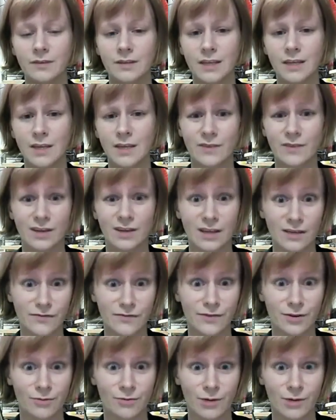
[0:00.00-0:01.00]
even if
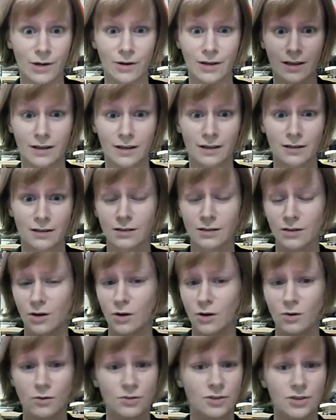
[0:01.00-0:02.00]
you're wearing
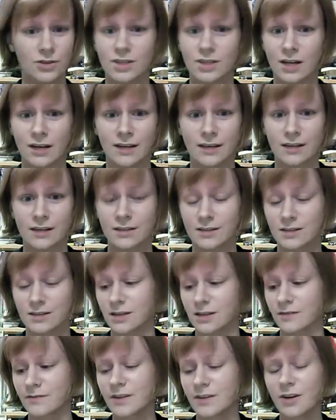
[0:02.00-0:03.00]
hose or stockings and
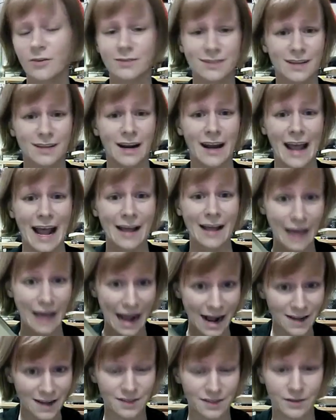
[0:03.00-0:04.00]
stuff. You know, it's not
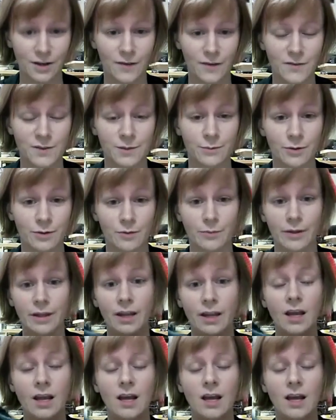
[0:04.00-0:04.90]
as uncomfortable, but,